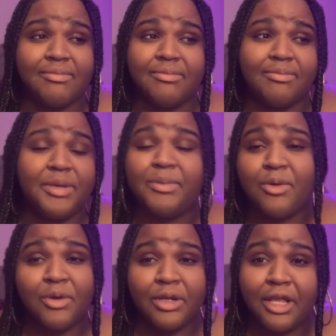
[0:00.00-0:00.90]
people
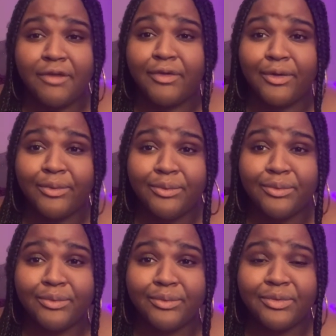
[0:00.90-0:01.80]
gonna love you.
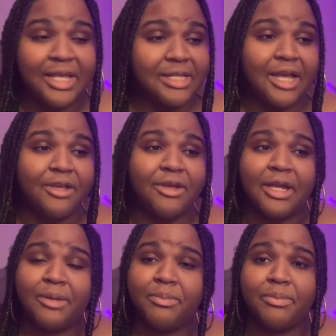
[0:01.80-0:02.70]
That's how you gotta